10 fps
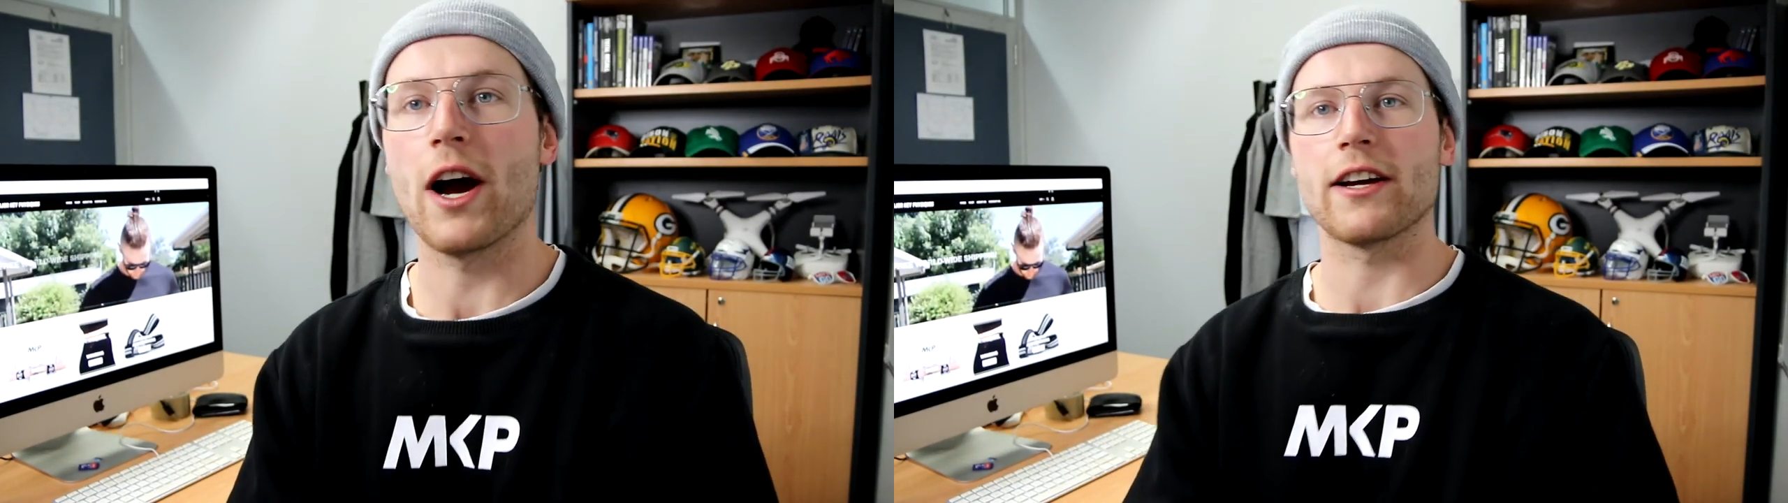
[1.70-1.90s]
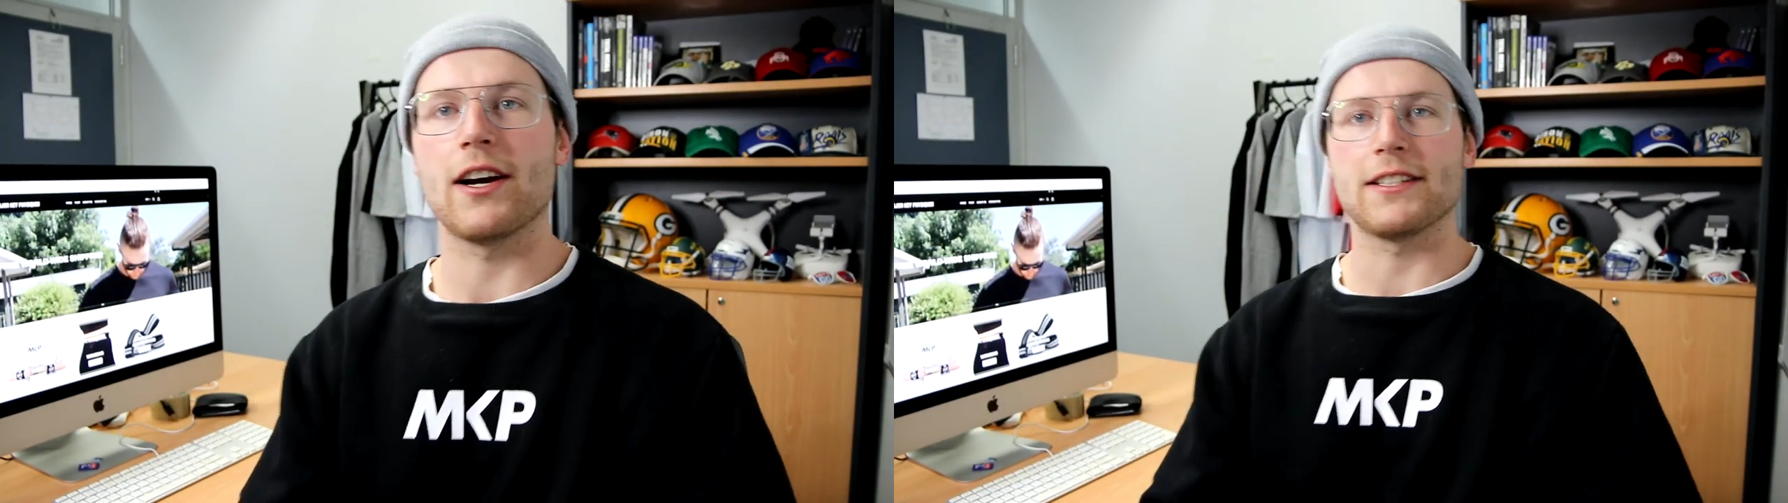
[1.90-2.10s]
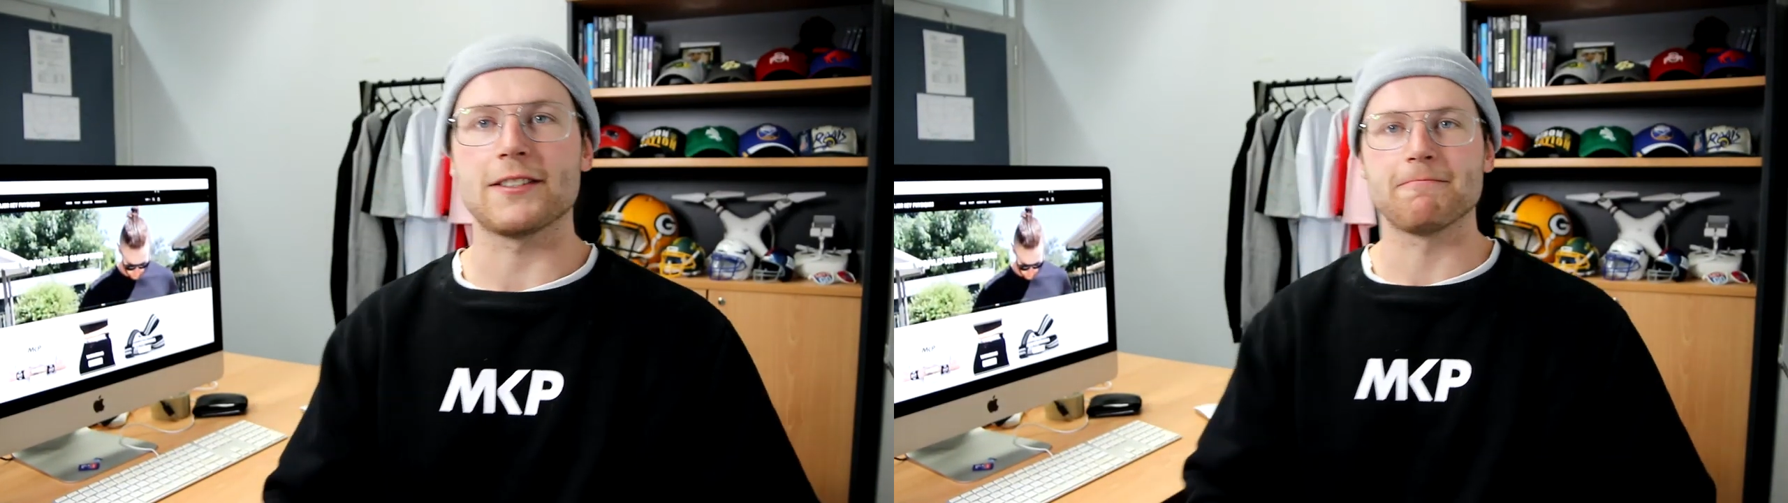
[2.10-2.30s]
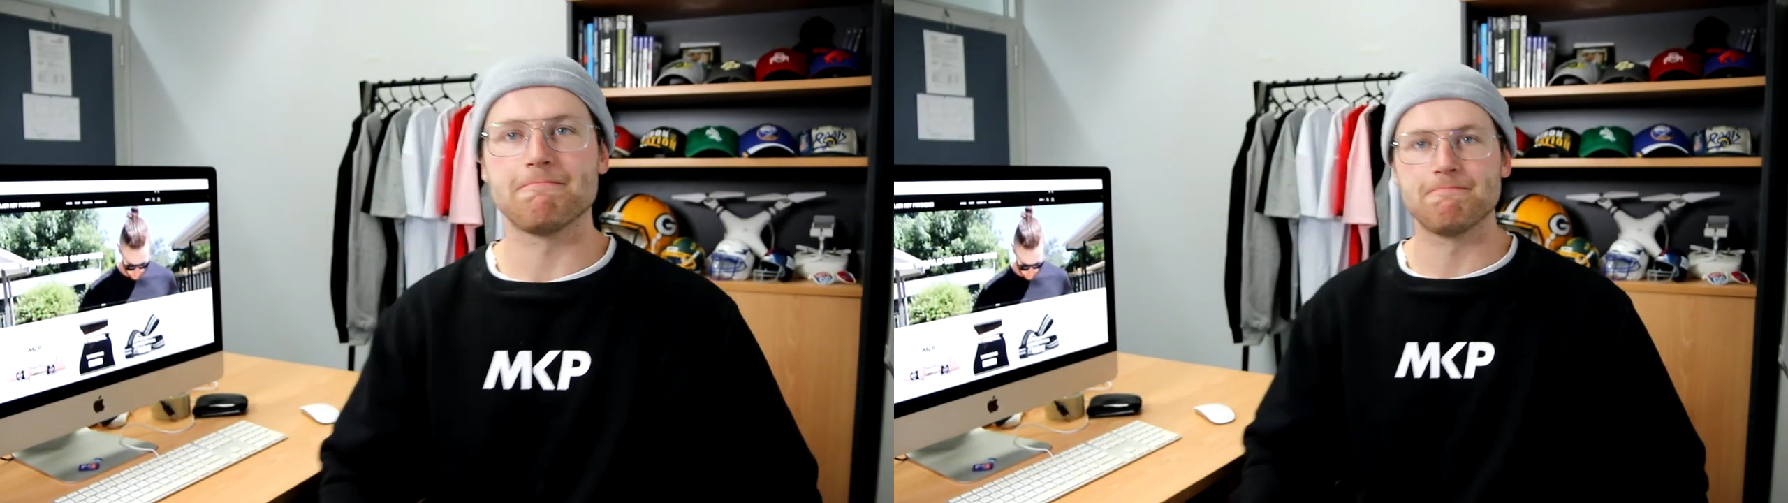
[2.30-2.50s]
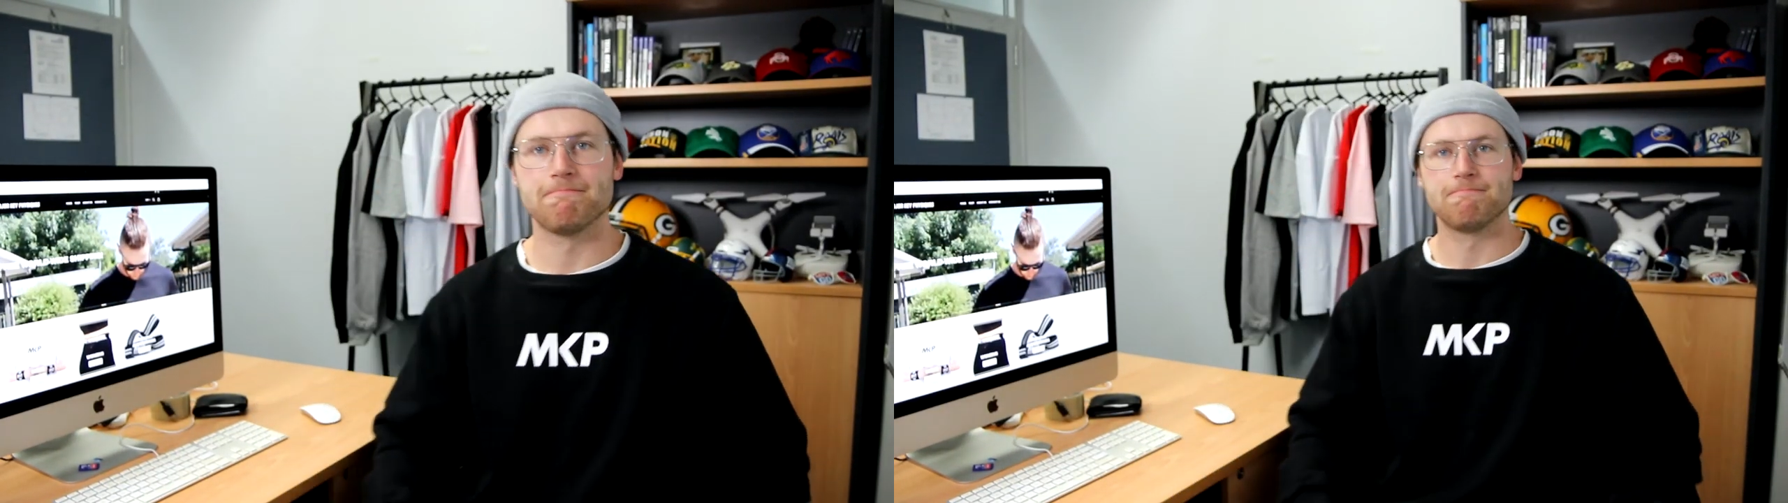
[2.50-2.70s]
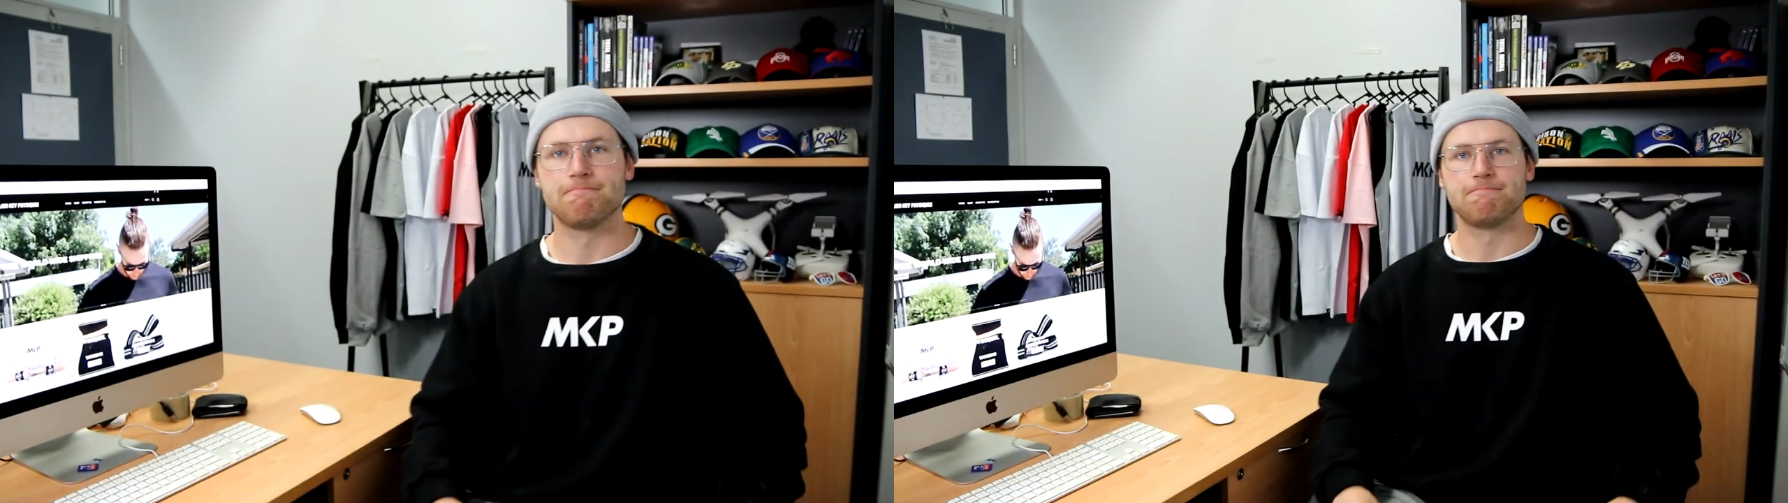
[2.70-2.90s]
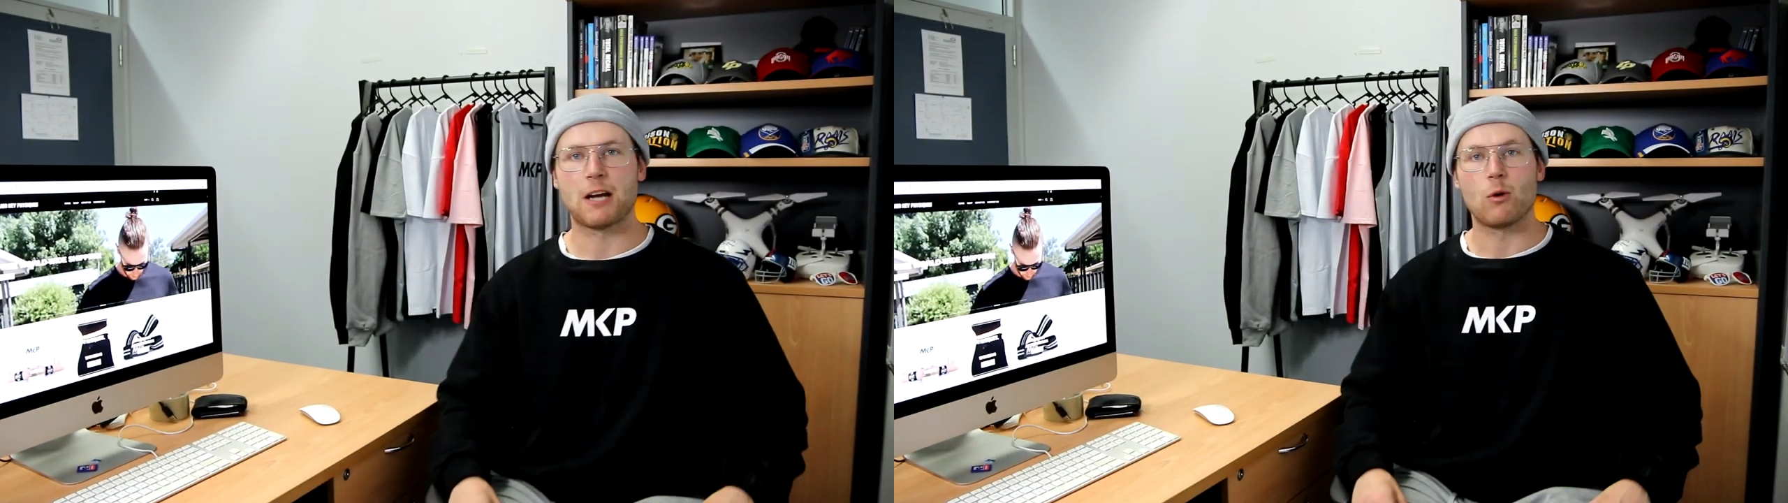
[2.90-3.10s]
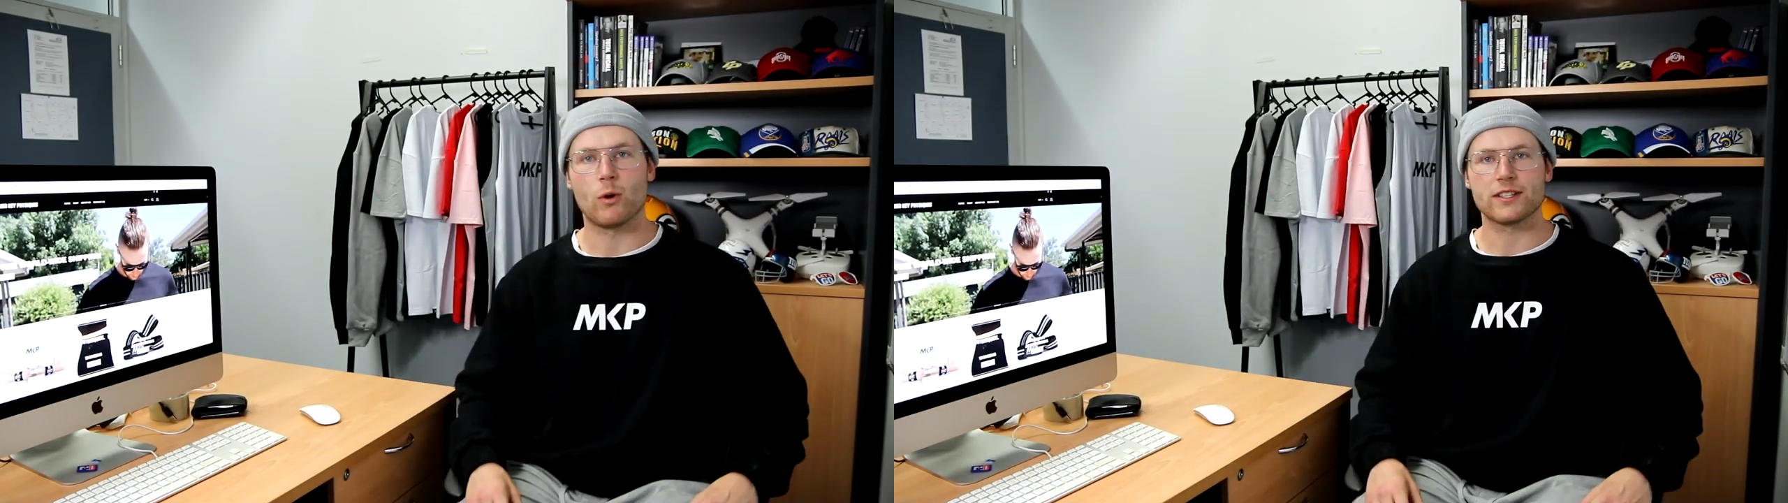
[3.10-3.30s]
Alright guys,
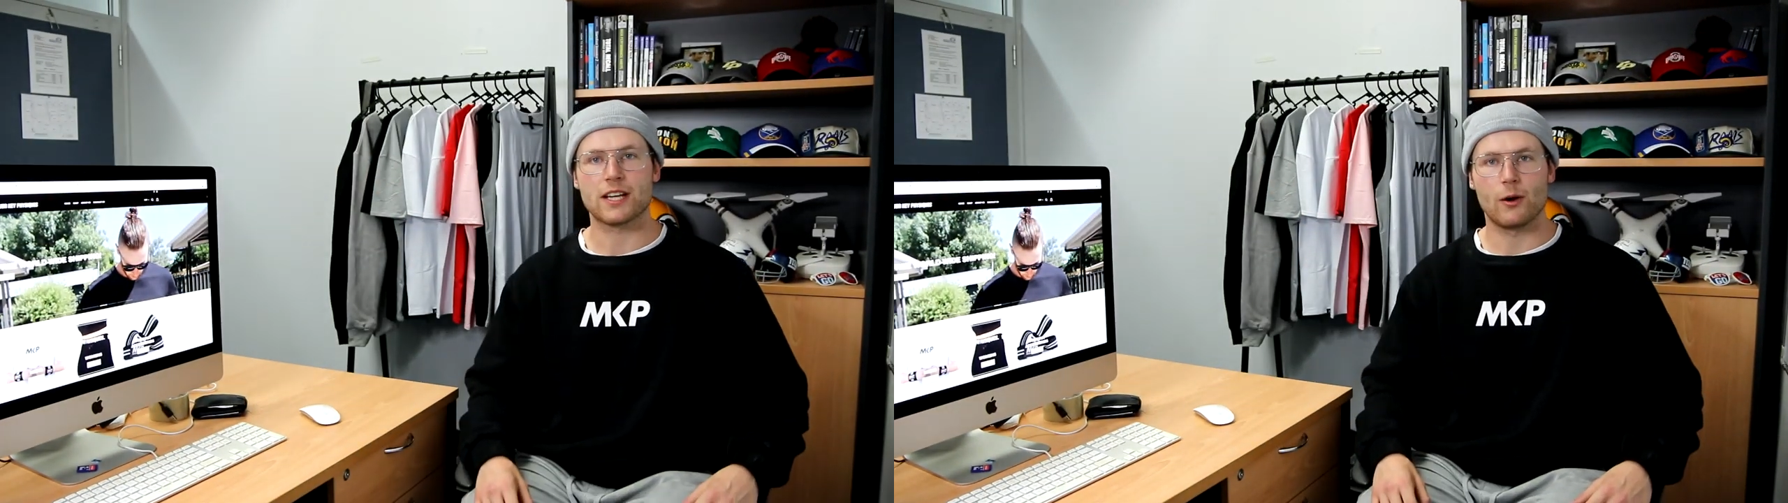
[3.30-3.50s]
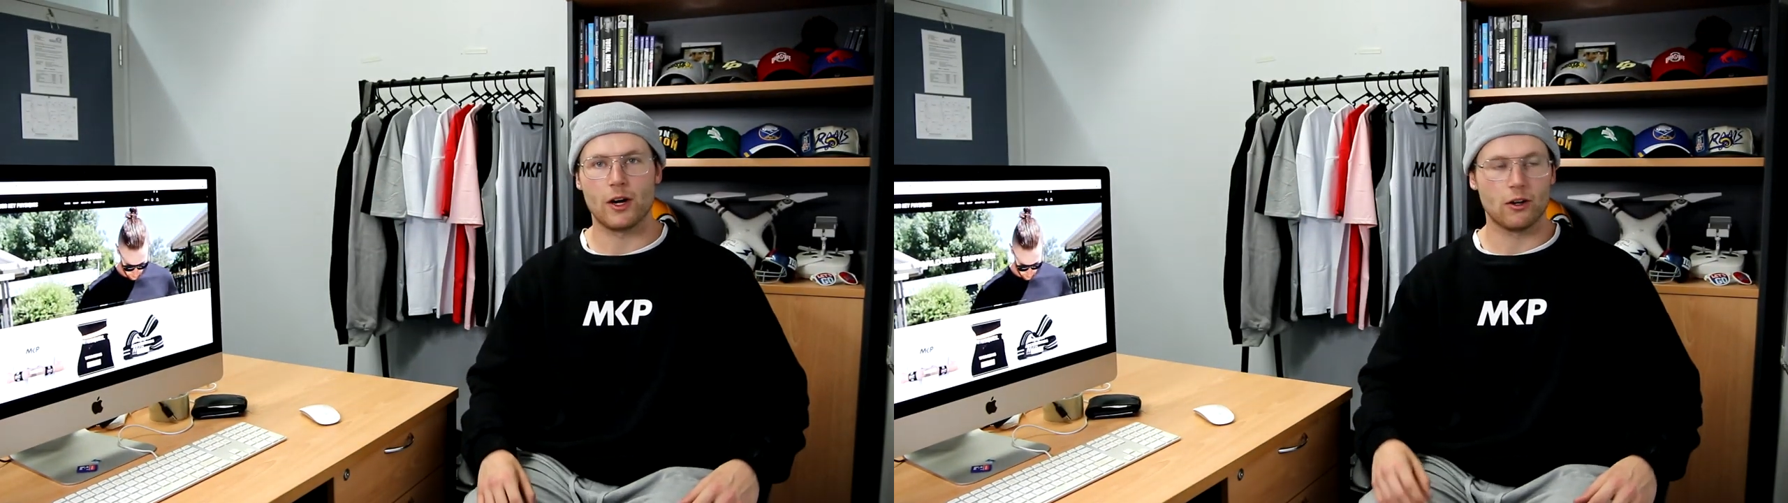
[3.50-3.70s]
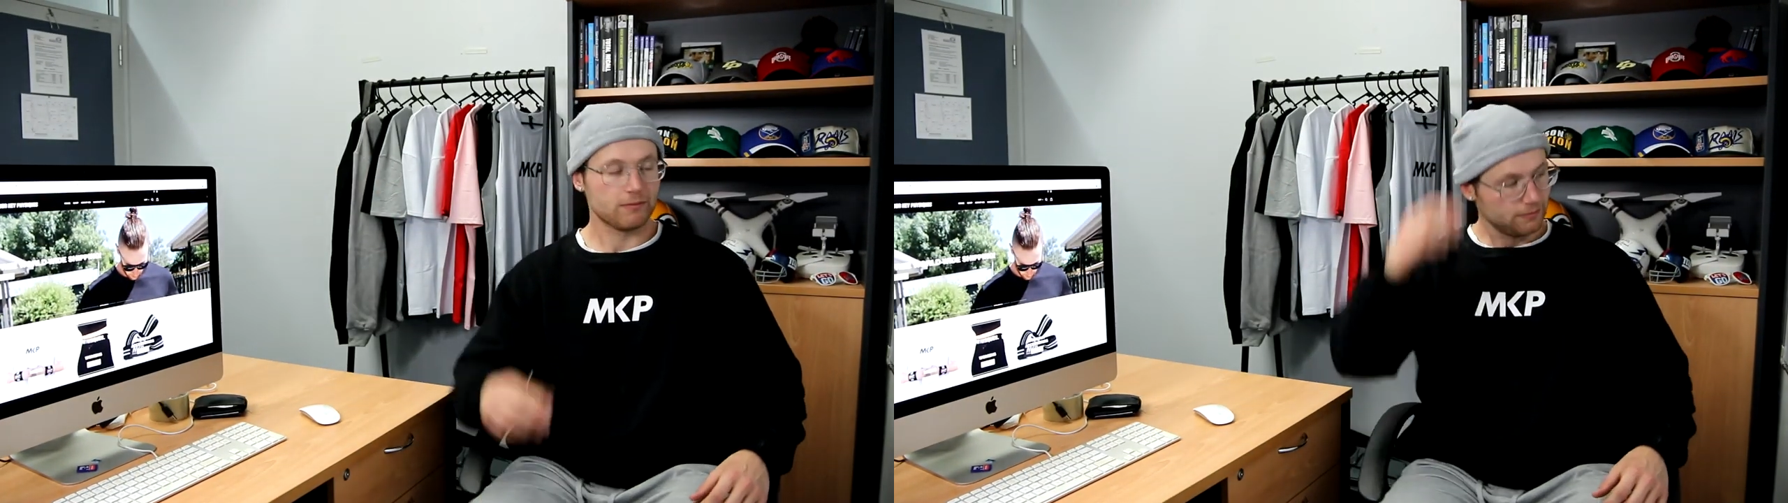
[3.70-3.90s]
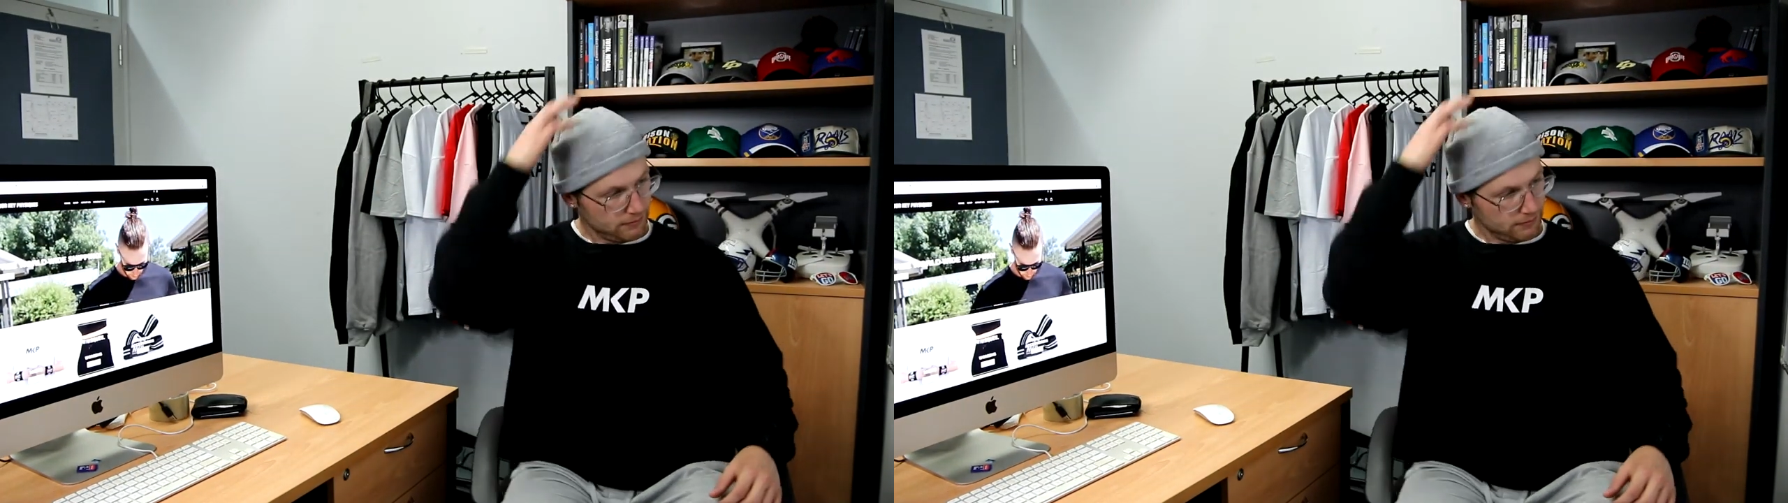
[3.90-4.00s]
what is going on?